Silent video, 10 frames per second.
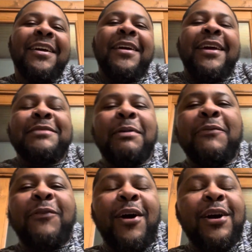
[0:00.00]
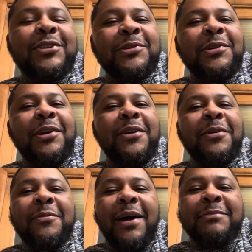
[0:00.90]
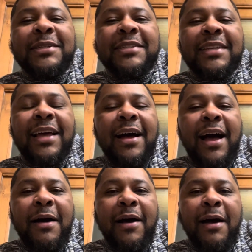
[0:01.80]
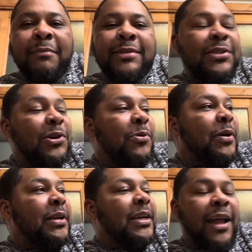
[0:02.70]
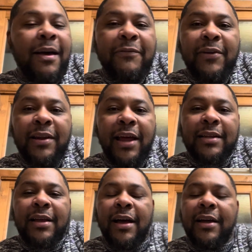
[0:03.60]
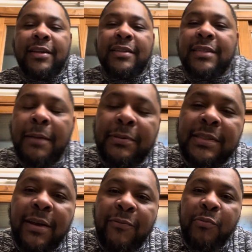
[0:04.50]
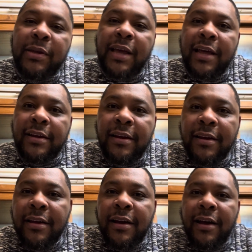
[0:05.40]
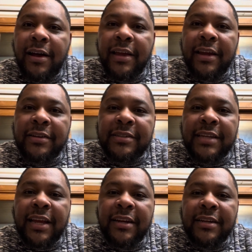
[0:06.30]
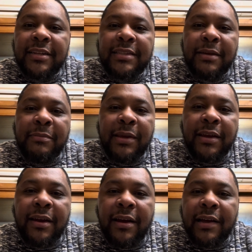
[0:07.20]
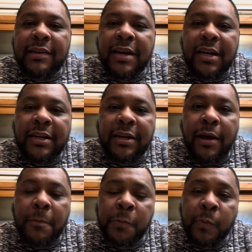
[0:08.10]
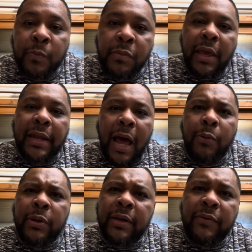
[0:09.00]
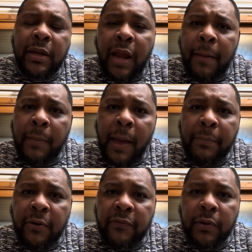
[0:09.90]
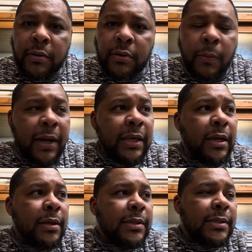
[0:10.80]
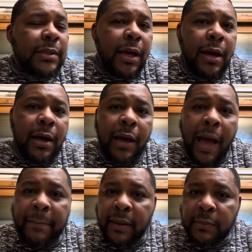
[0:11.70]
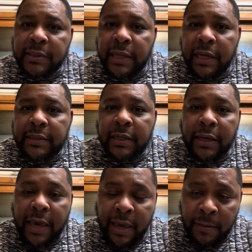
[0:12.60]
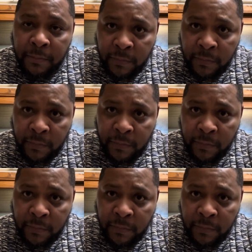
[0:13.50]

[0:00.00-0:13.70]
it's been far too long where I'm stewing, and I feel like this type of stuff would be kind of entertaining to see me cutting up. And and I'm not perfect. Nobody is. I make mistakes in the game,